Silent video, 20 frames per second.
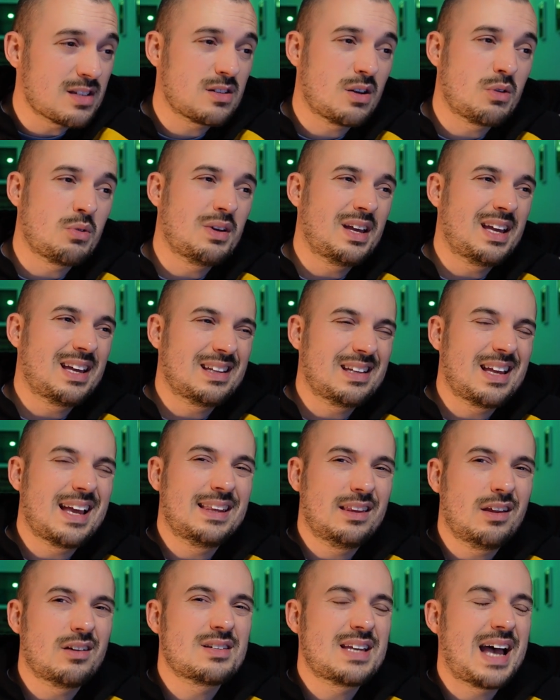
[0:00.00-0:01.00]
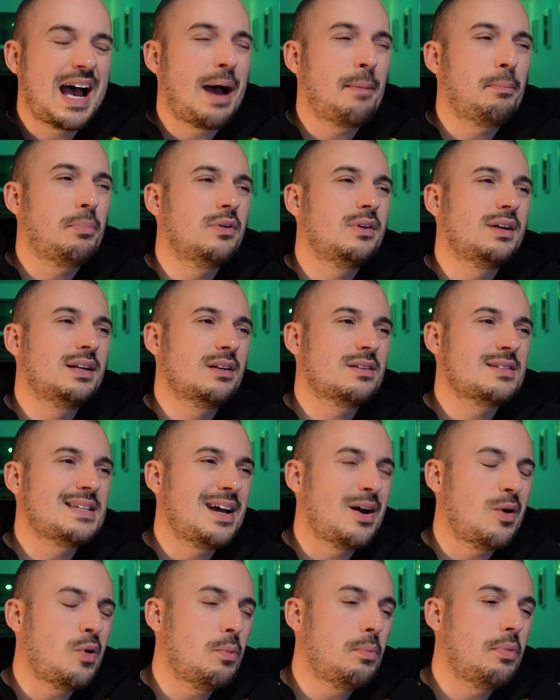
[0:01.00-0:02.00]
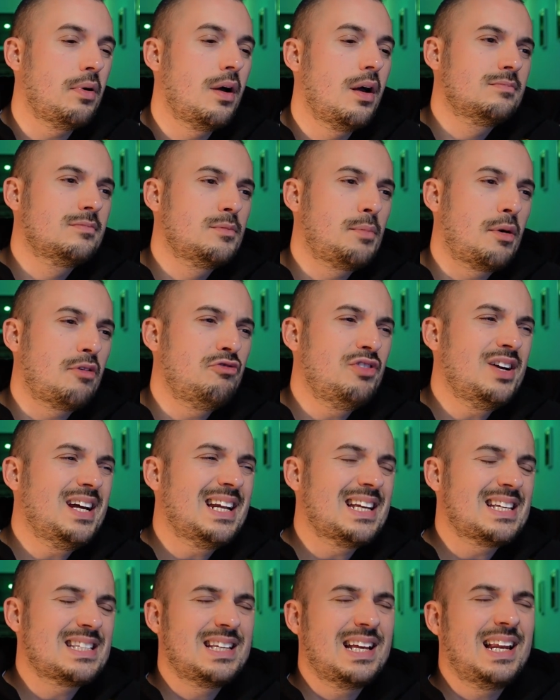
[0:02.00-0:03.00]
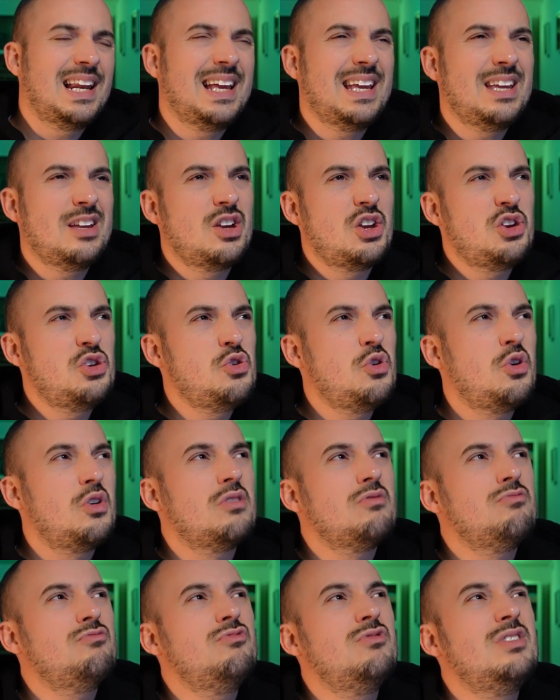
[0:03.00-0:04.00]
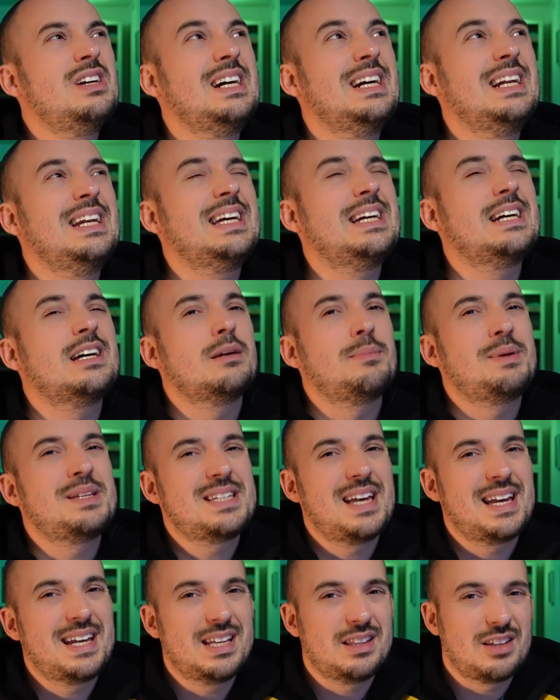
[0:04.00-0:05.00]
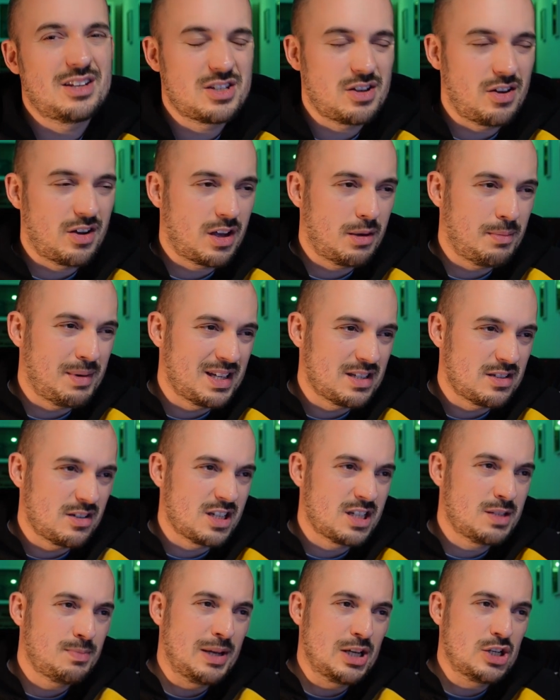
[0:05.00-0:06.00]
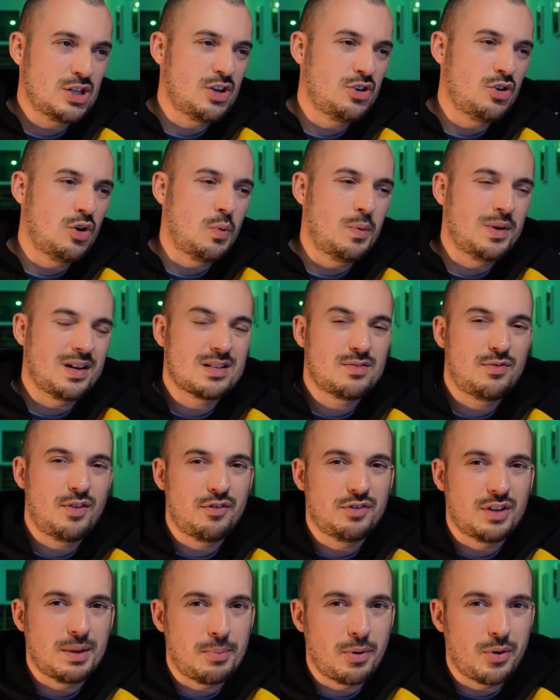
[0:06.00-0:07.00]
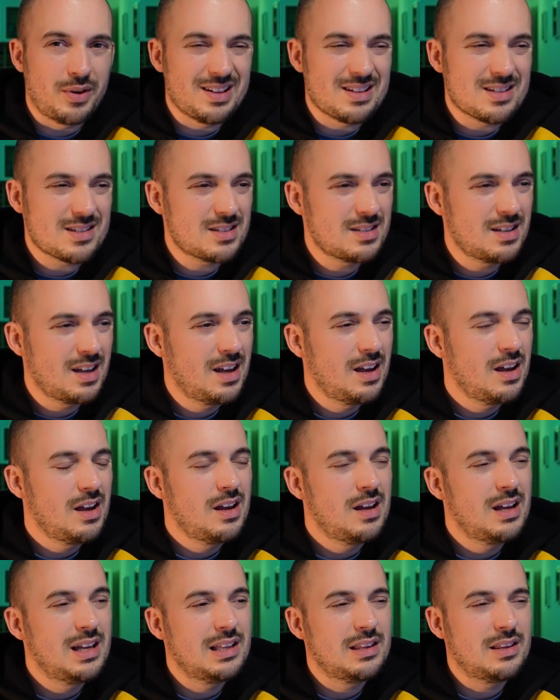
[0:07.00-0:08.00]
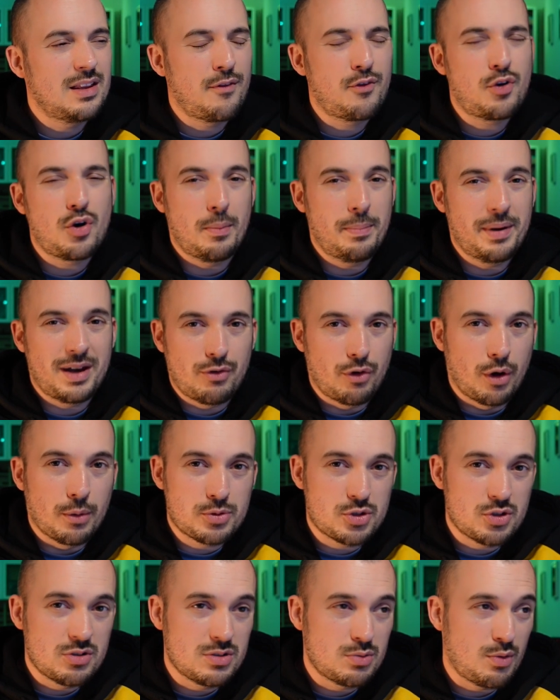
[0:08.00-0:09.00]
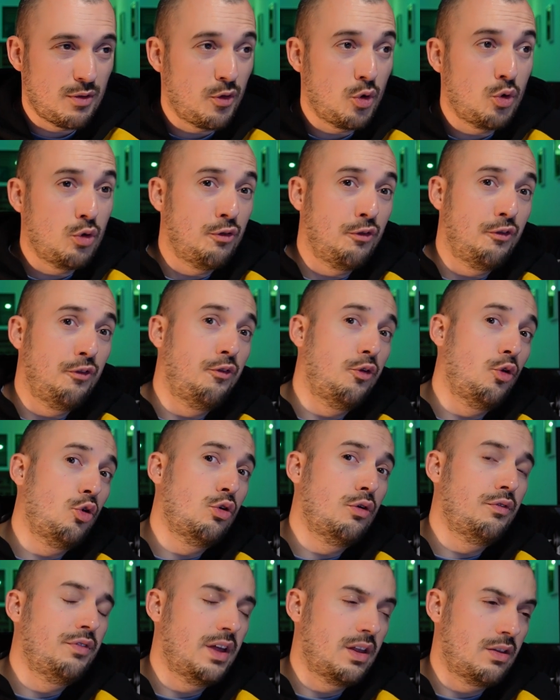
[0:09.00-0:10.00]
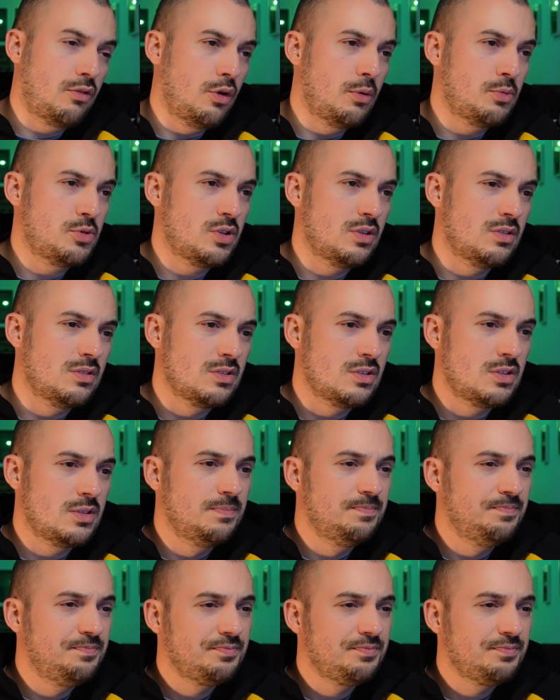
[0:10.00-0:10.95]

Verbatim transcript: So it, it does happen, it does help. But realistically, you're not really going to be taking the Psychomancer, especially not when it's 50 points. You've got better options with all four of the other options.